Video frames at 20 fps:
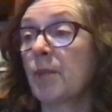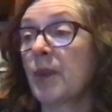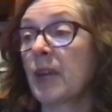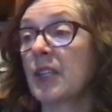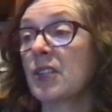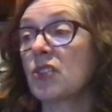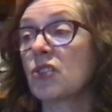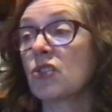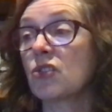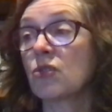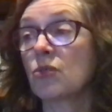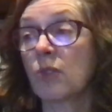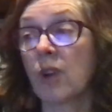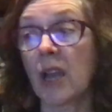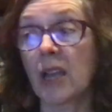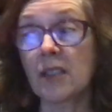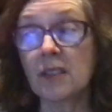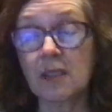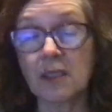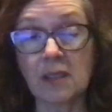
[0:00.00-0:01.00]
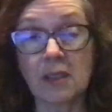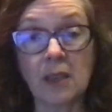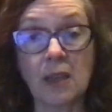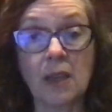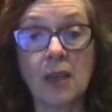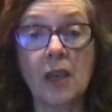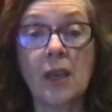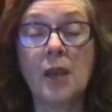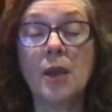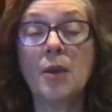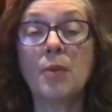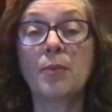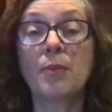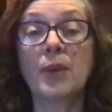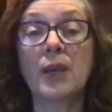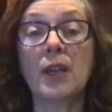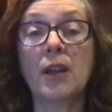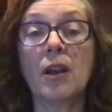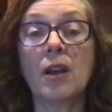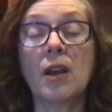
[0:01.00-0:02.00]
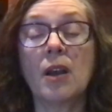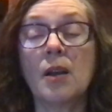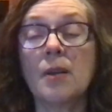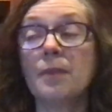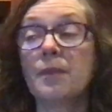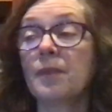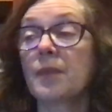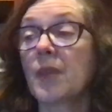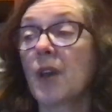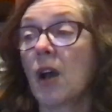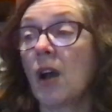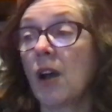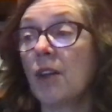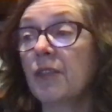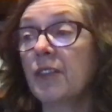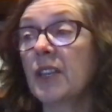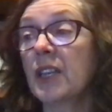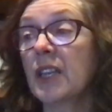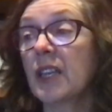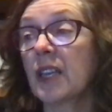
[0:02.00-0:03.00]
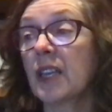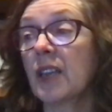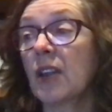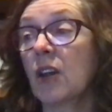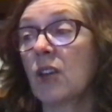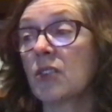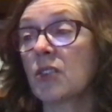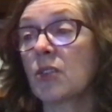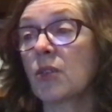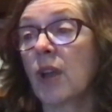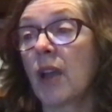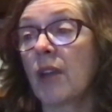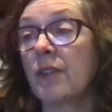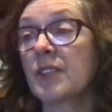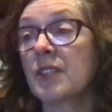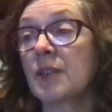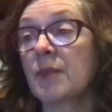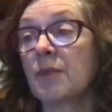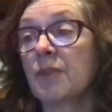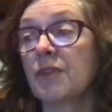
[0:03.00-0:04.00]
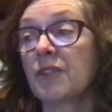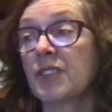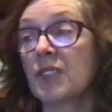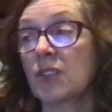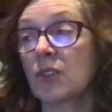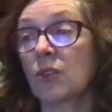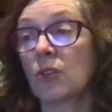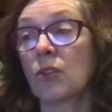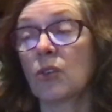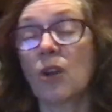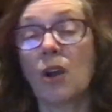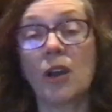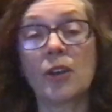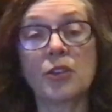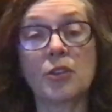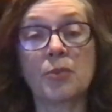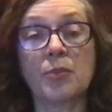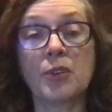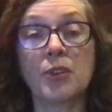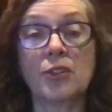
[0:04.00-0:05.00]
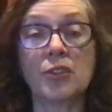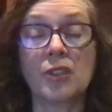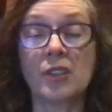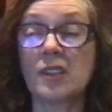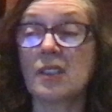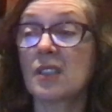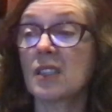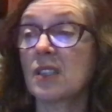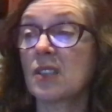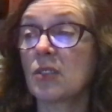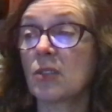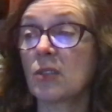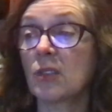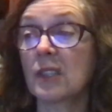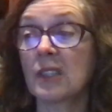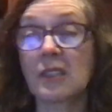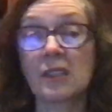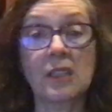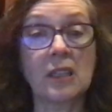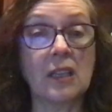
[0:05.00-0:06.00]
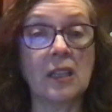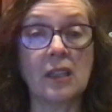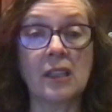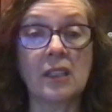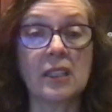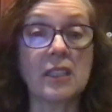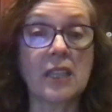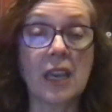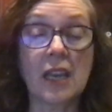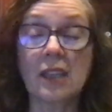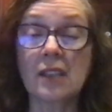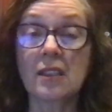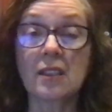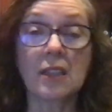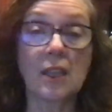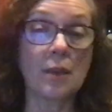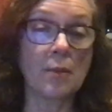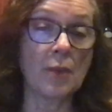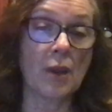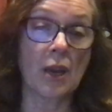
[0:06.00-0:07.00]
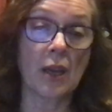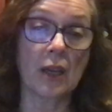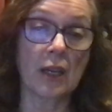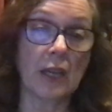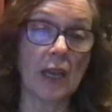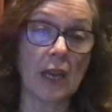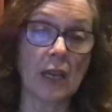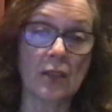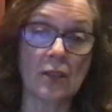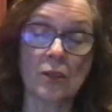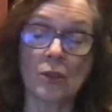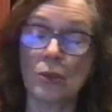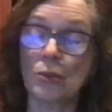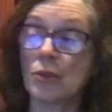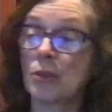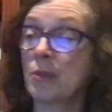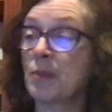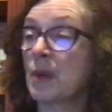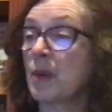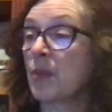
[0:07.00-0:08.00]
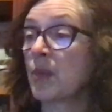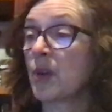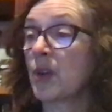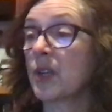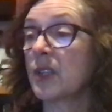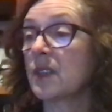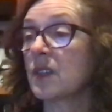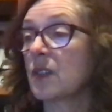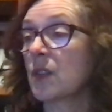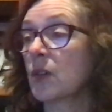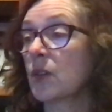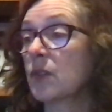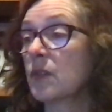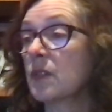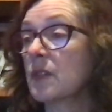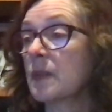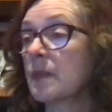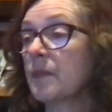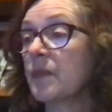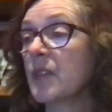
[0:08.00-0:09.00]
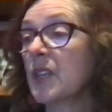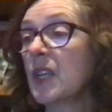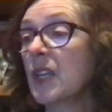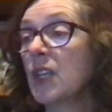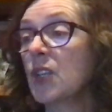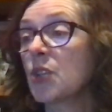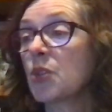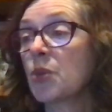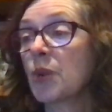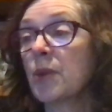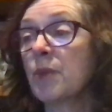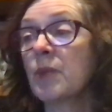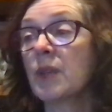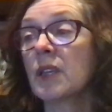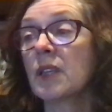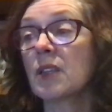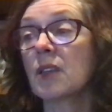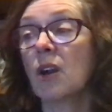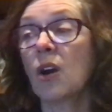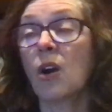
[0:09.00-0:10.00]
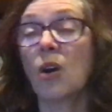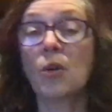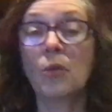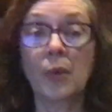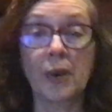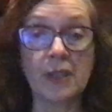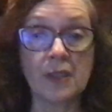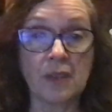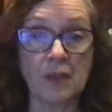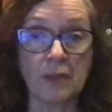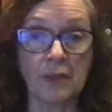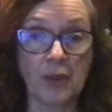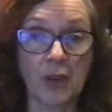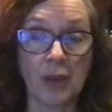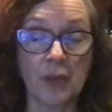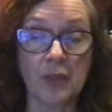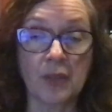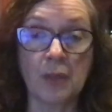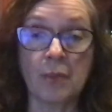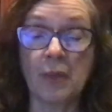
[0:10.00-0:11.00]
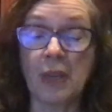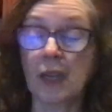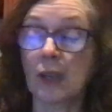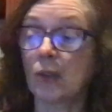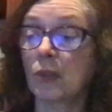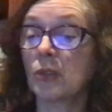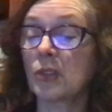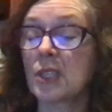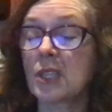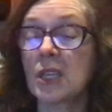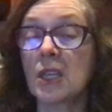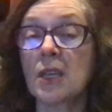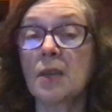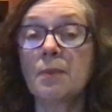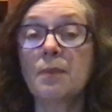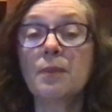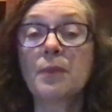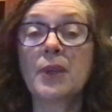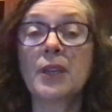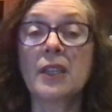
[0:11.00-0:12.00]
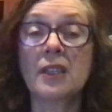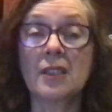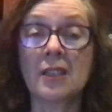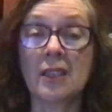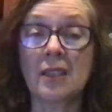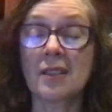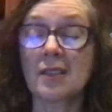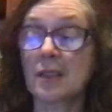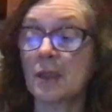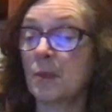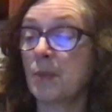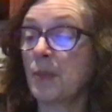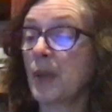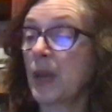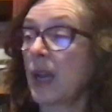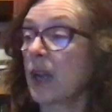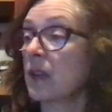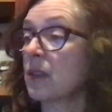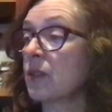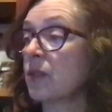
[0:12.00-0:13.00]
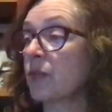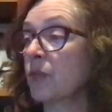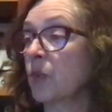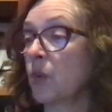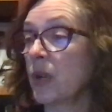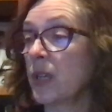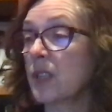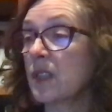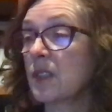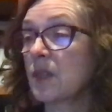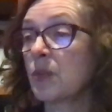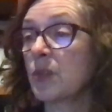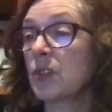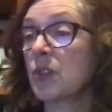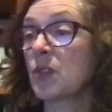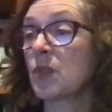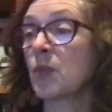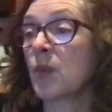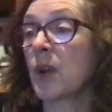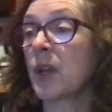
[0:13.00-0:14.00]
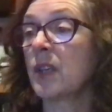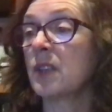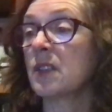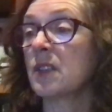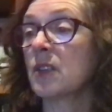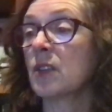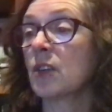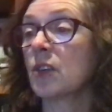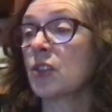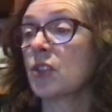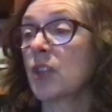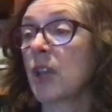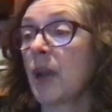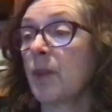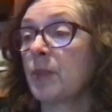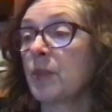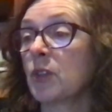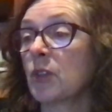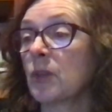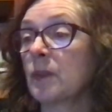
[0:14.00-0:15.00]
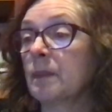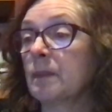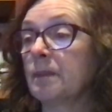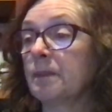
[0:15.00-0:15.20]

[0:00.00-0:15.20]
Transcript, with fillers: by stress but um, often it can also have some physical contributions. These are listed in the text. I'm not going to ask you to memorize those. Treatment always involves a medical team, but it does impact voice, which is why it's in our chapter.